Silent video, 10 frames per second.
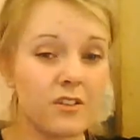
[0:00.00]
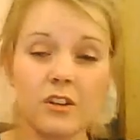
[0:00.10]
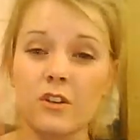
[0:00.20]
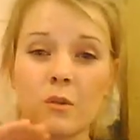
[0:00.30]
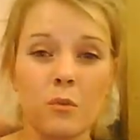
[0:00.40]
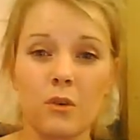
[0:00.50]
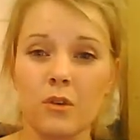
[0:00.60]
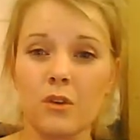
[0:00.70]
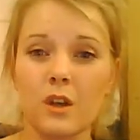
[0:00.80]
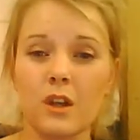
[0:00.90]
So you don't
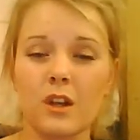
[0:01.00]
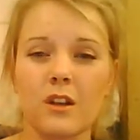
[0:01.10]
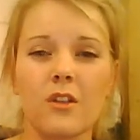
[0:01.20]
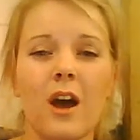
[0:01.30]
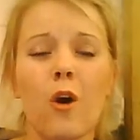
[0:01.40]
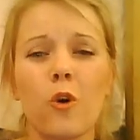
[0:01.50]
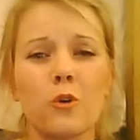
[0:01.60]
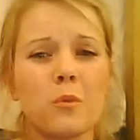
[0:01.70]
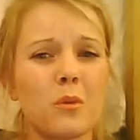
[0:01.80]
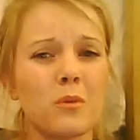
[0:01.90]
want that
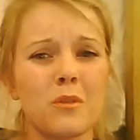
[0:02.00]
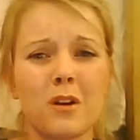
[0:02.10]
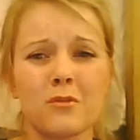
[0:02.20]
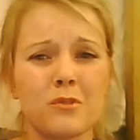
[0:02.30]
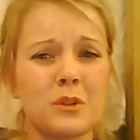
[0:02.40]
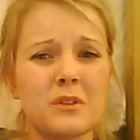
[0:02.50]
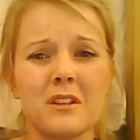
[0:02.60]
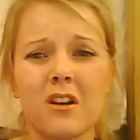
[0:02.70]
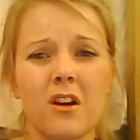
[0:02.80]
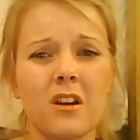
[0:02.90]
horrible
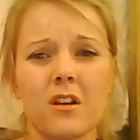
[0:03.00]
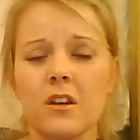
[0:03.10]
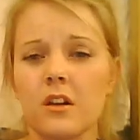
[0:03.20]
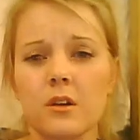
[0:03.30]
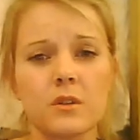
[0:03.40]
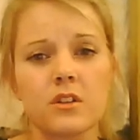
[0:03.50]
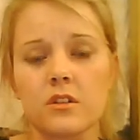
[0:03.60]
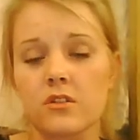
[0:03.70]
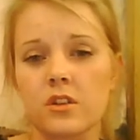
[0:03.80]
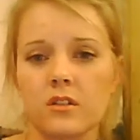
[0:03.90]
rooted highlight look, which
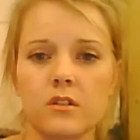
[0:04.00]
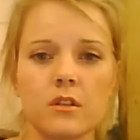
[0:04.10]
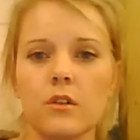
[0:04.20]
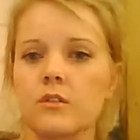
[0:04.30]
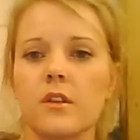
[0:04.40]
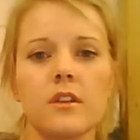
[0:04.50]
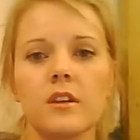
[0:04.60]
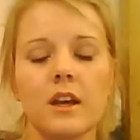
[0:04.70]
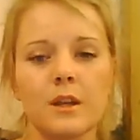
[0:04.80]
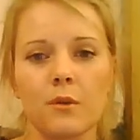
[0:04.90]
is just not something that